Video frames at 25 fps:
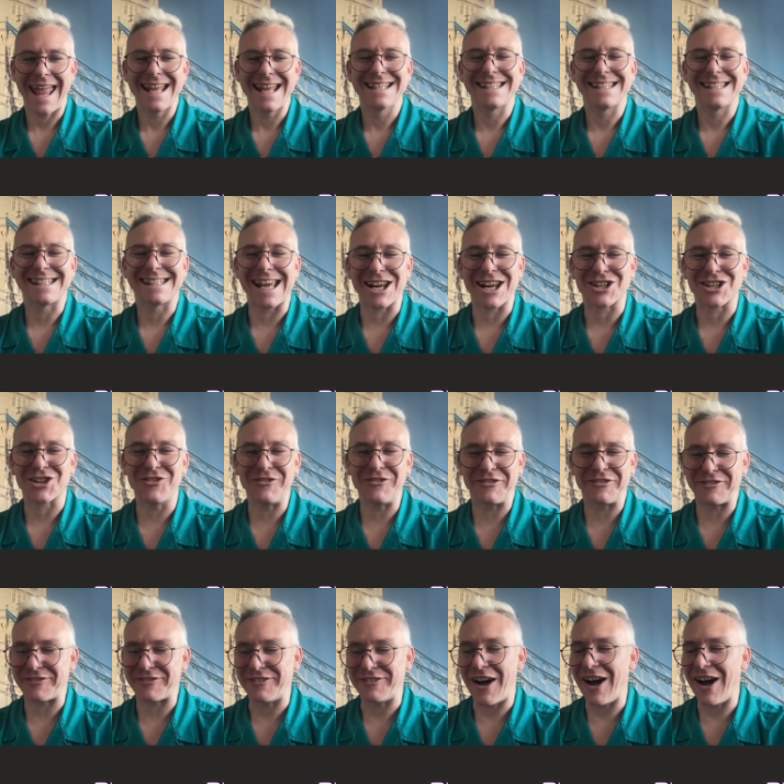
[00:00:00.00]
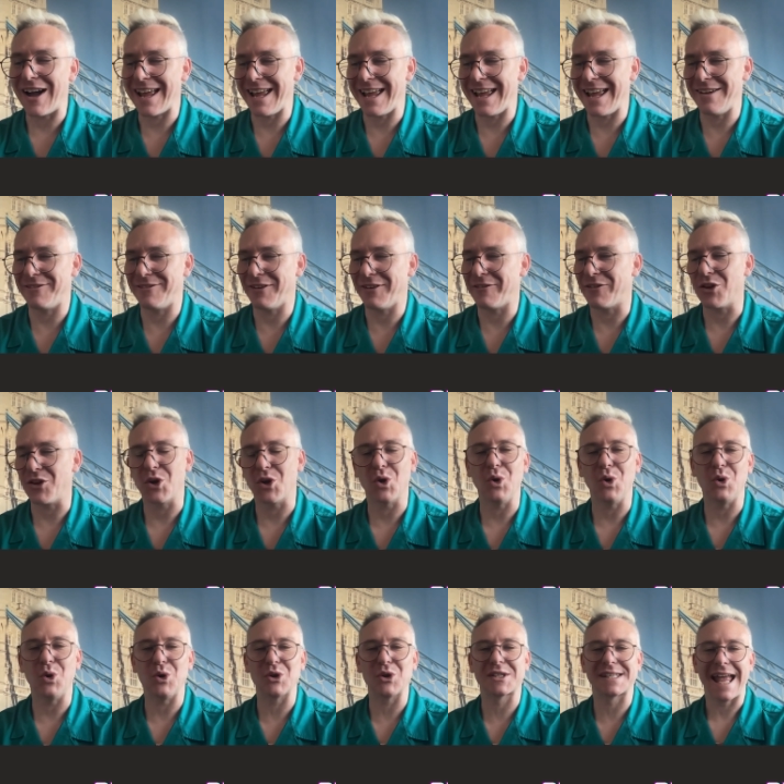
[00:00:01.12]
Section 5 of the
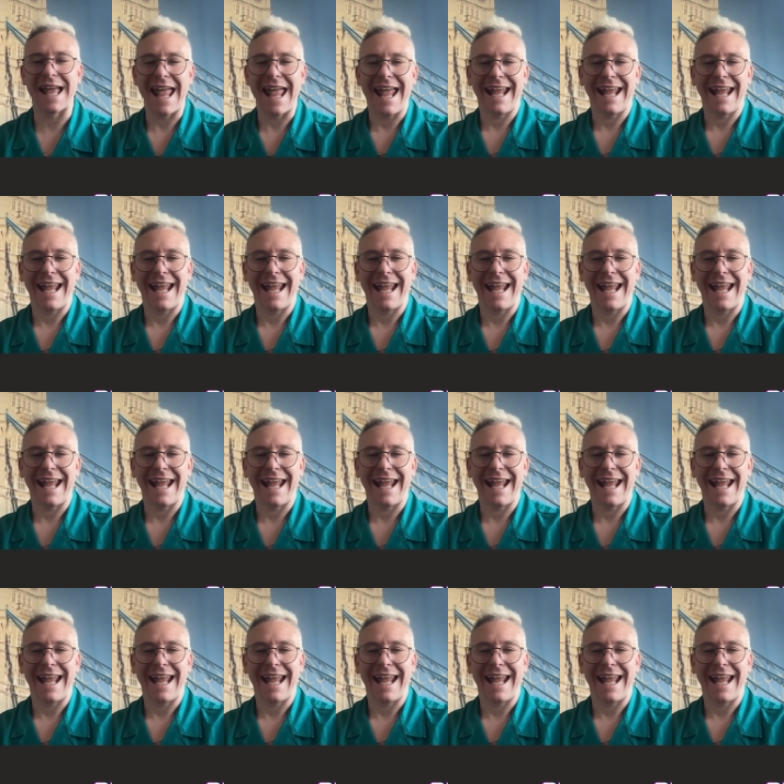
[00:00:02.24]
course